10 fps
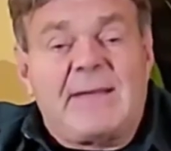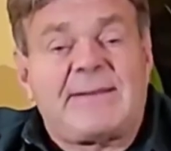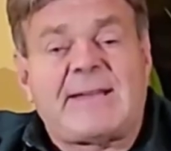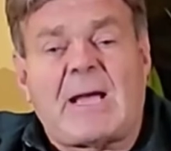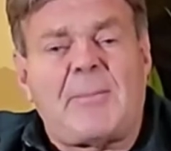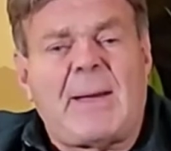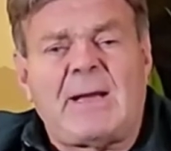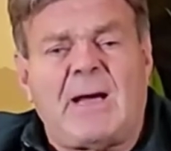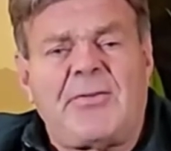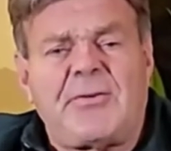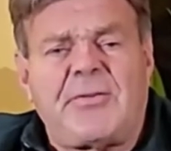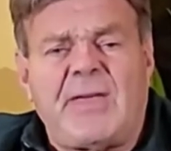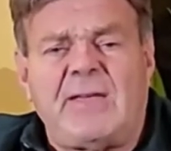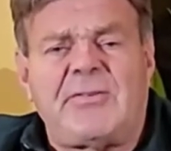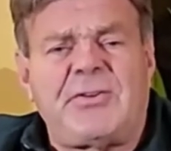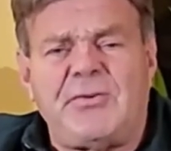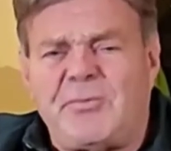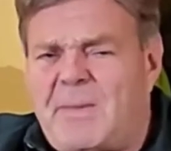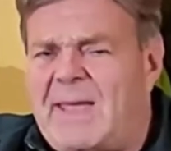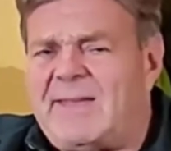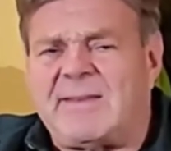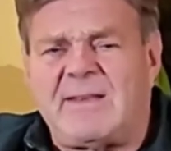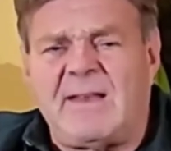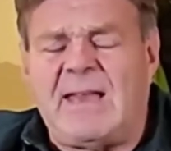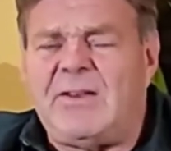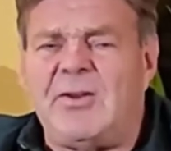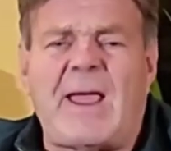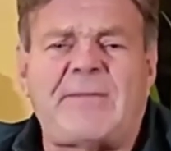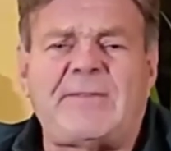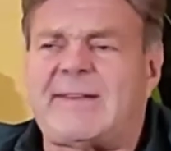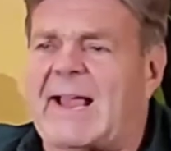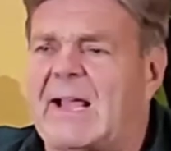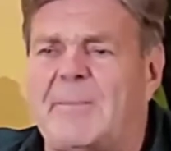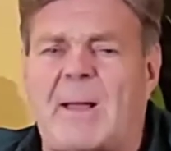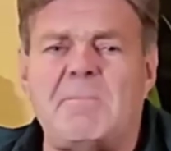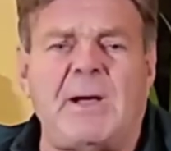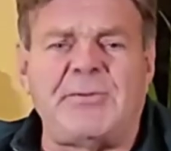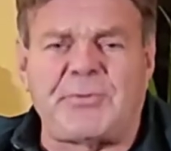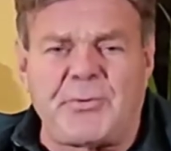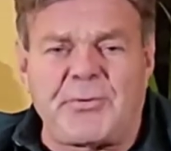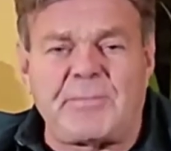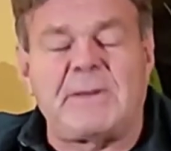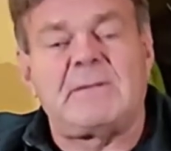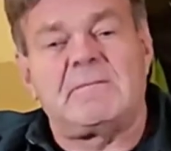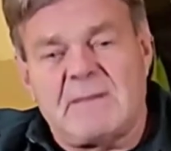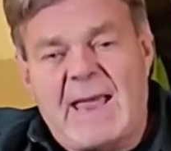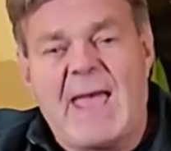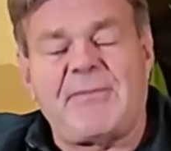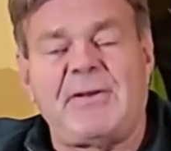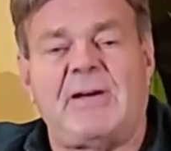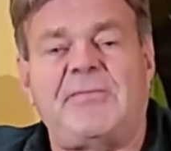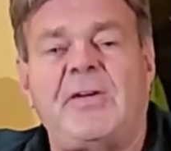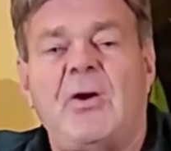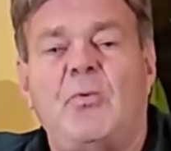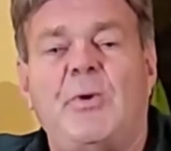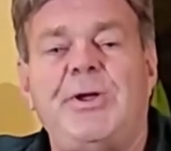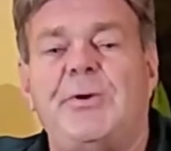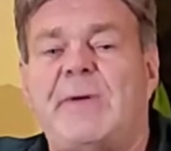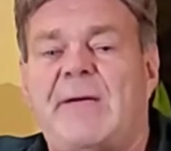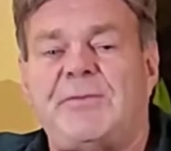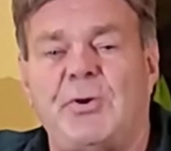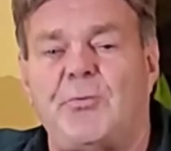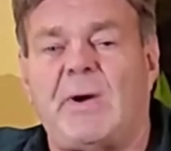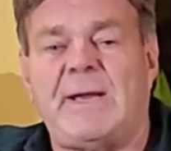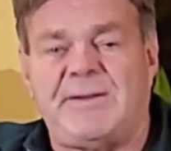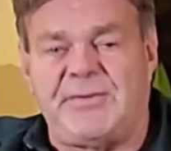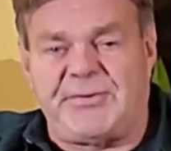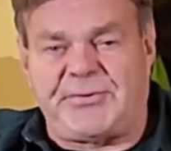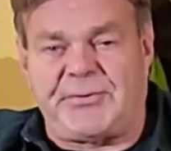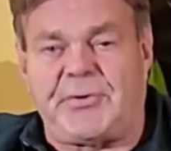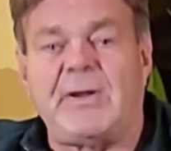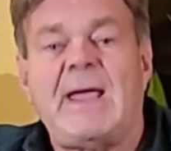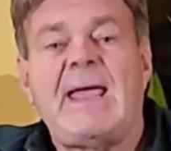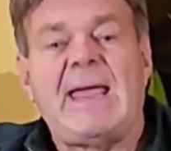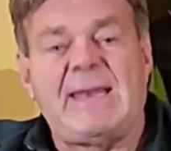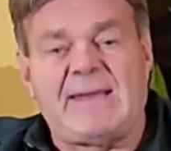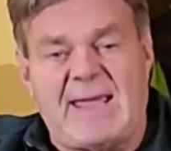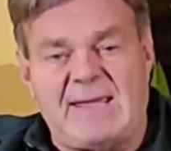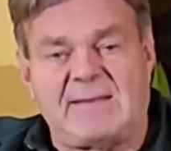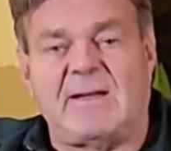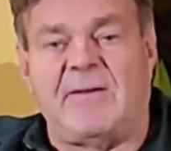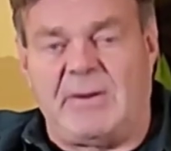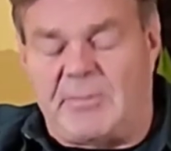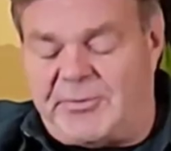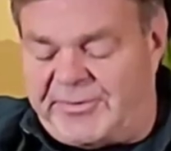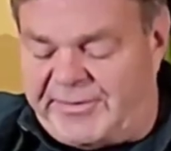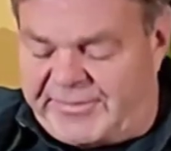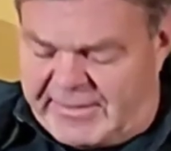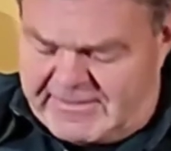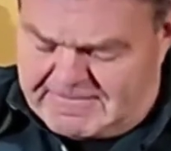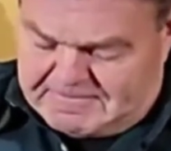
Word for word: Stock up on other things, toothpaste. And you don't have to stock up on months worth, but have enough where you don't have to go running to the store in case of an emergency.